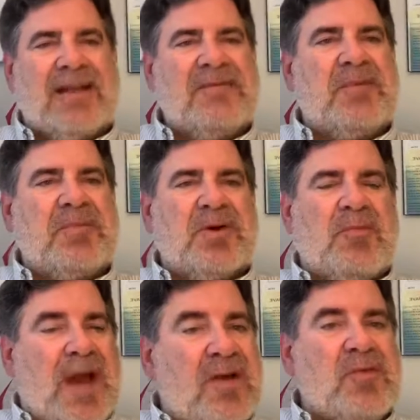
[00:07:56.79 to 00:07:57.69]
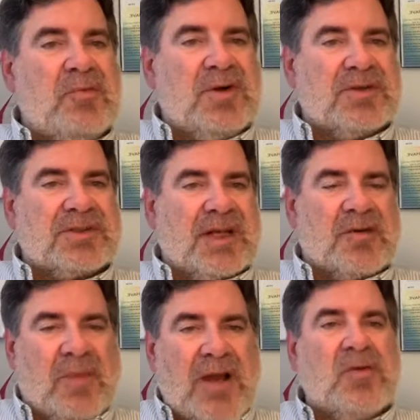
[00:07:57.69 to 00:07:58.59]
love to build my own
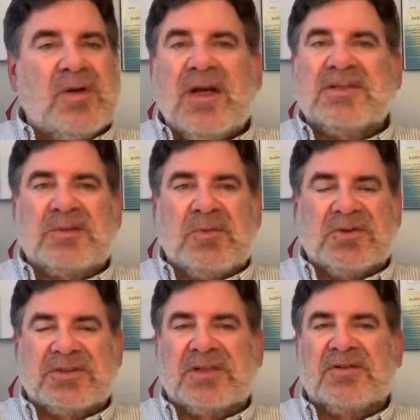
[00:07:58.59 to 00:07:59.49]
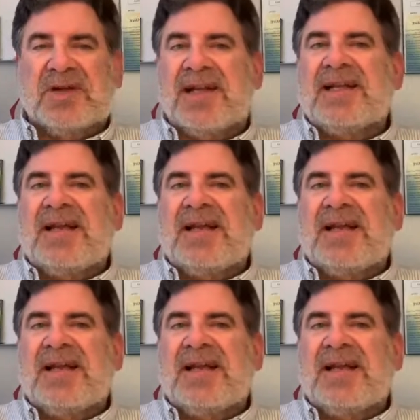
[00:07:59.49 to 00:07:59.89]
motorcycle, my own custom motorcycle. I'd like to